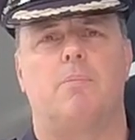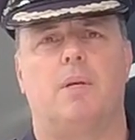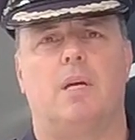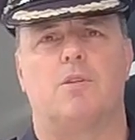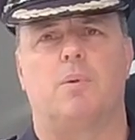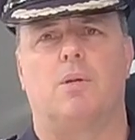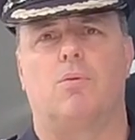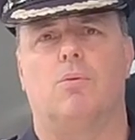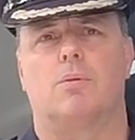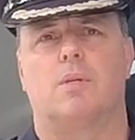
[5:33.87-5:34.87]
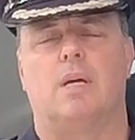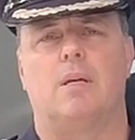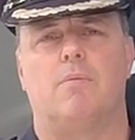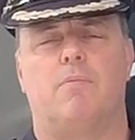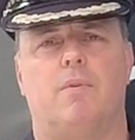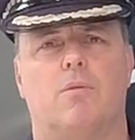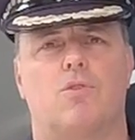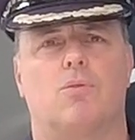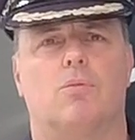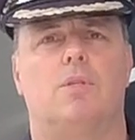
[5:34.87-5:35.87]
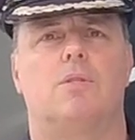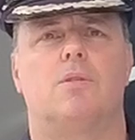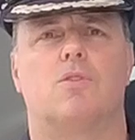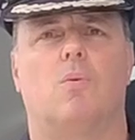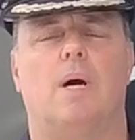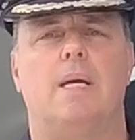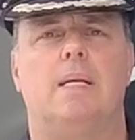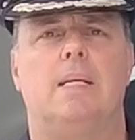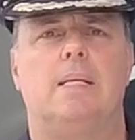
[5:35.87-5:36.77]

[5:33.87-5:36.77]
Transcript: but has been caught a very short distance away.